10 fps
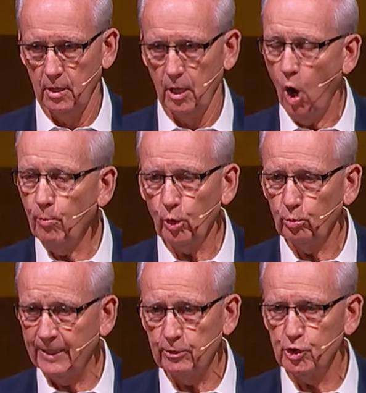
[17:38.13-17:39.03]
Home
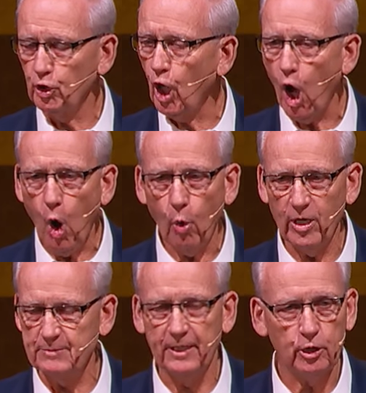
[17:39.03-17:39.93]
group leaders should
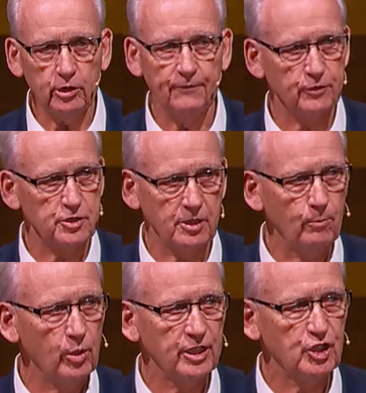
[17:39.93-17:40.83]
always be looking for
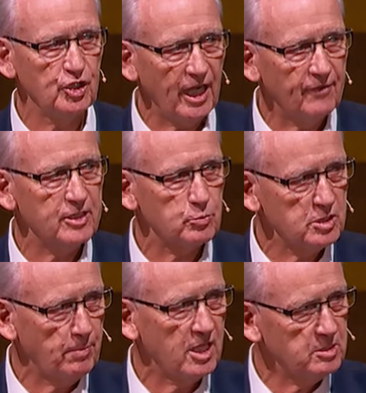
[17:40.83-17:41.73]
someone to share this
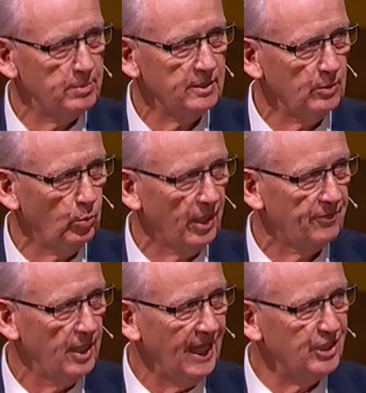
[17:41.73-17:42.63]
responsibility with
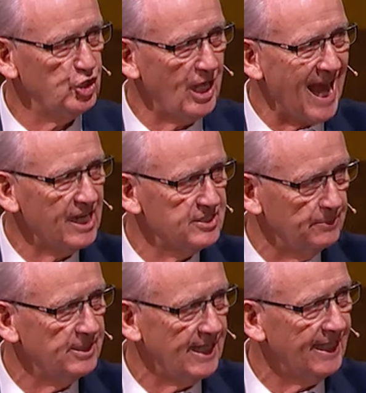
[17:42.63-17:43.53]
and challenge them
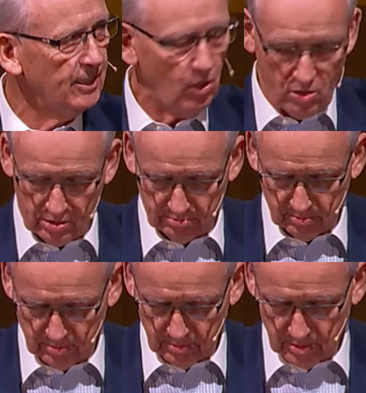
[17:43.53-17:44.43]
to take it on.
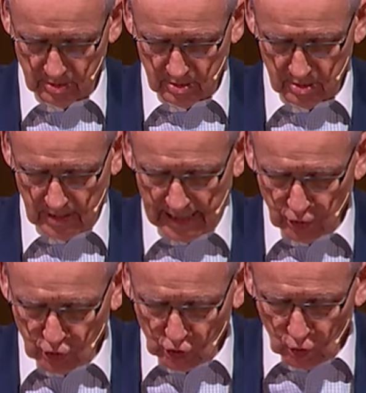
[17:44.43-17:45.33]
At
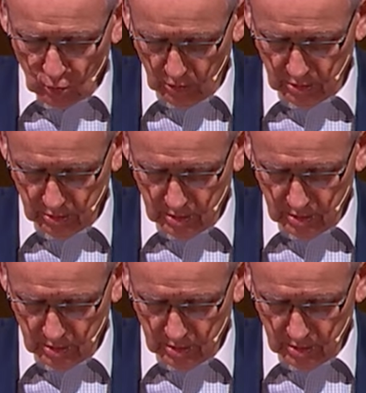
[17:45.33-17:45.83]
your school,